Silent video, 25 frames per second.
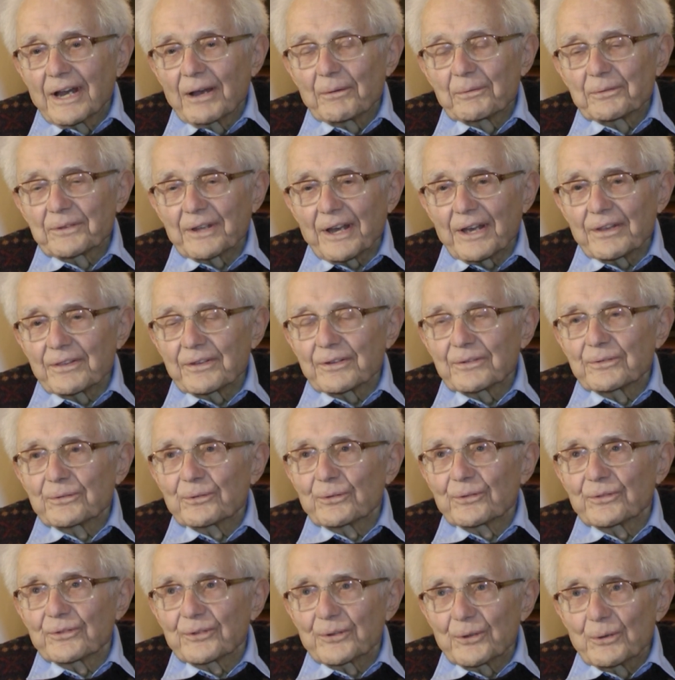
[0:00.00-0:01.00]
either
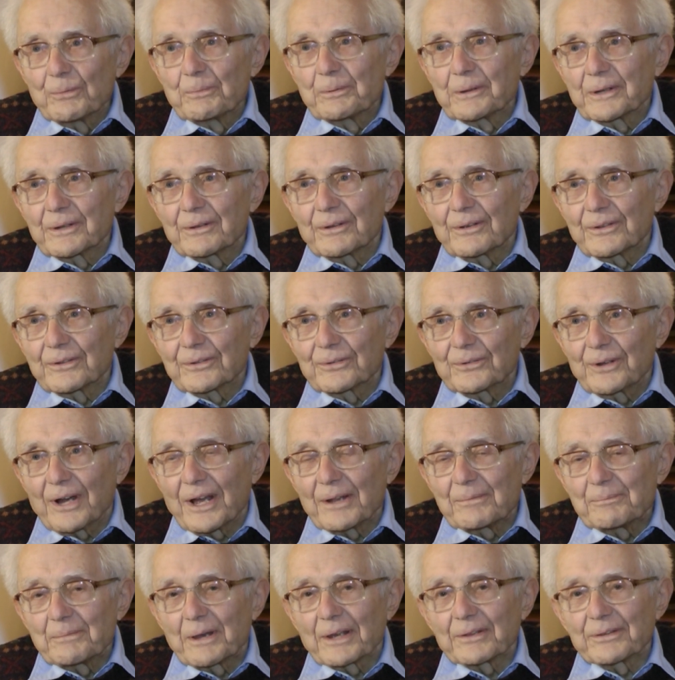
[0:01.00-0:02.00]
too stupid or too
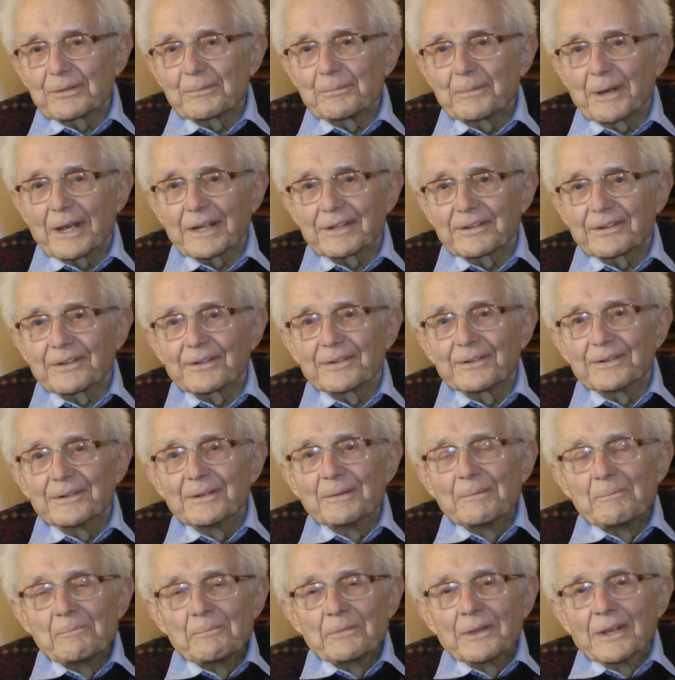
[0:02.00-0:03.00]
unmathematical.